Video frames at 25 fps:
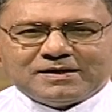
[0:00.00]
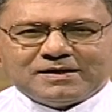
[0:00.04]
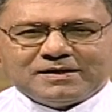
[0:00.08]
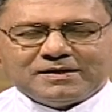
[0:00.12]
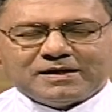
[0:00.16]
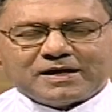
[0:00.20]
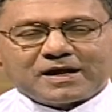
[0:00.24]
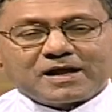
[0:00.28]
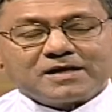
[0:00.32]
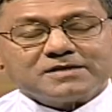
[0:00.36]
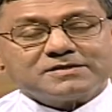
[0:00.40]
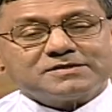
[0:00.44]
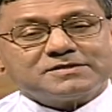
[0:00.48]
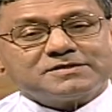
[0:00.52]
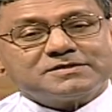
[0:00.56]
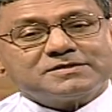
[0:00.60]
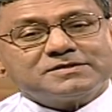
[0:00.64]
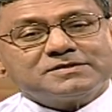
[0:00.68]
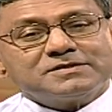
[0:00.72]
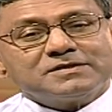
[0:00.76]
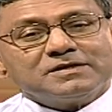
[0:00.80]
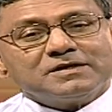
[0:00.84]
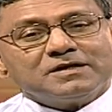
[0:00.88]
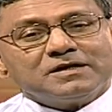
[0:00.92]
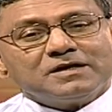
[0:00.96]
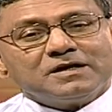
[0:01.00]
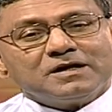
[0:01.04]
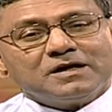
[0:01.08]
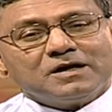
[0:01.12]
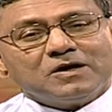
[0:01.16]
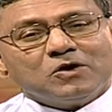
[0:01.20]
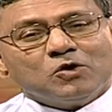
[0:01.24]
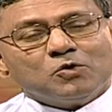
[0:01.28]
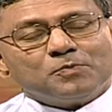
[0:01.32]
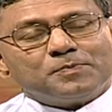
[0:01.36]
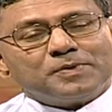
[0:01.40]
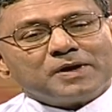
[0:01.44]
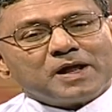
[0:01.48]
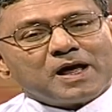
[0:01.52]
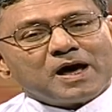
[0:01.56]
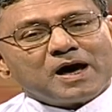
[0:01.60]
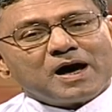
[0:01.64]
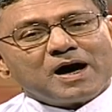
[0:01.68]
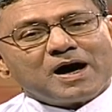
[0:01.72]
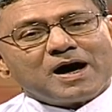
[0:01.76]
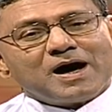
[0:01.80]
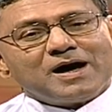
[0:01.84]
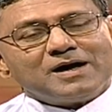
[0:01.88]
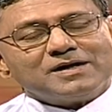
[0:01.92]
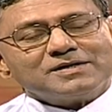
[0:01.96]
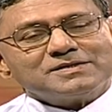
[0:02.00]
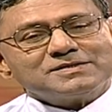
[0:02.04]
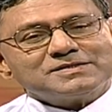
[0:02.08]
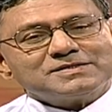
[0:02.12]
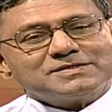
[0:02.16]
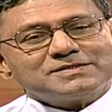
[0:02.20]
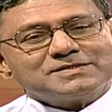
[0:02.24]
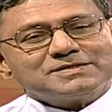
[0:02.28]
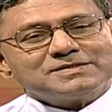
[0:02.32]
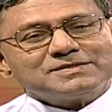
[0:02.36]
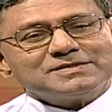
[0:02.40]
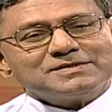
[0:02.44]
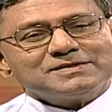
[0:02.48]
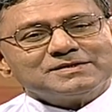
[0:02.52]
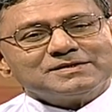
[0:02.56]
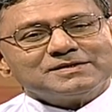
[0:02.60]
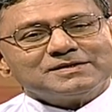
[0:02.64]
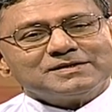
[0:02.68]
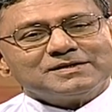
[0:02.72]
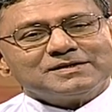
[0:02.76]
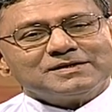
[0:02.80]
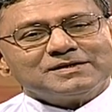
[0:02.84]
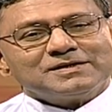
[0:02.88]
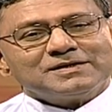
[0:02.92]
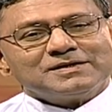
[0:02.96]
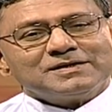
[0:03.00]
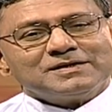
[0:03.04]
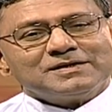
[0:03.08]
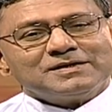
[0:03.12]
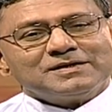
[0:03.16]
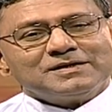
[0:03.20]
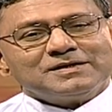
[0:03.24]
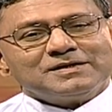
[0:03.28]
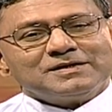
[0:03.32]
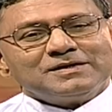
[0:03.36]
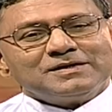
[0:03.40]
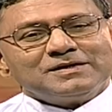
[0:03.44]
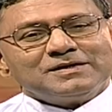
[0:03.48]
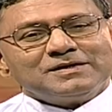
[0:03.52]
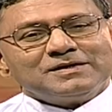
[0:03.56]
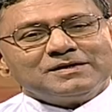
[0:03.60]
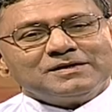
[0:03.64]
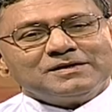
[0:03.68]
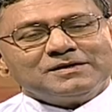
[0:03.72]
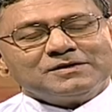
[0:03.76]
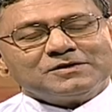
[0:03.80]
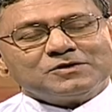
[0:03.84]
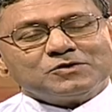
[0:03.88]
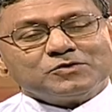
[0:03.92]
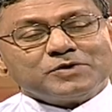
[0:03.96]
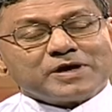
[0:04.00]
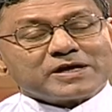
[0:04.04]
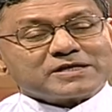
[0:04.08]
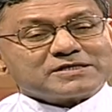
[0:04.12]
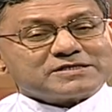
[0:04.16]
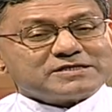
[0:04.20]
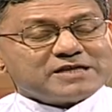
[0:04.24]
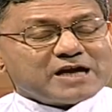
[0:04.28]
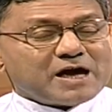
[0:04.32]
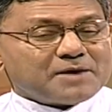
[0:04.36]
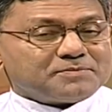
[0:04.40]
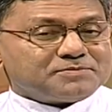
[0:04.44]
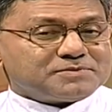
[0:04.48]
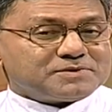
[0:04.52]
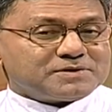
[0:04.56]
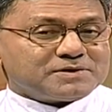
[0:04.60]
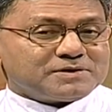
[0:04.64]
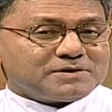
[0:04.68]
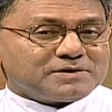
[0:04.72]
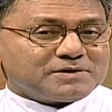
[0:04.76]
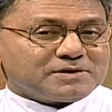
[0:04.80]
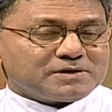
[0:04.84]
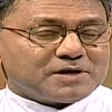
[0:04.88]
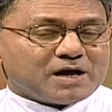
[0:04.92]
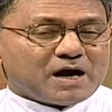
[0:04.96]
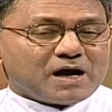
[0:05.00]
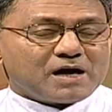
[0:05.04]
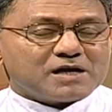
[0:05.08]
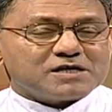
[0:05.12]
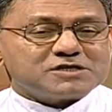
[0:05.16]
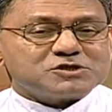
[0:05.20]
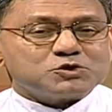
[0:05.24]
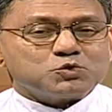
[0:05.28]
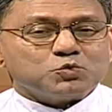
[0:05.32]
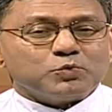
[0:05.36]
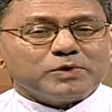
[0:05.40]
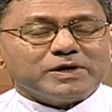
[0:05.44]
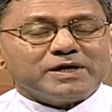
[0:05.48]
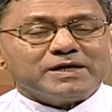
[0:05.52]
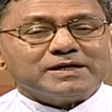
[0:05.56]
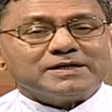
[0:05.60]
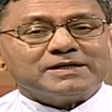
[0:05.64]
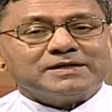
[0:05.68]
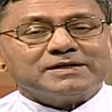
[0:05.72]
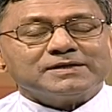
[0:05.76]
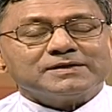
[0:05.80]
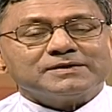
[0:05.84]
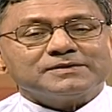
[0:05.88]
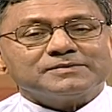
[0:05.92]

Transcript: let us open our hearts to accept God's word.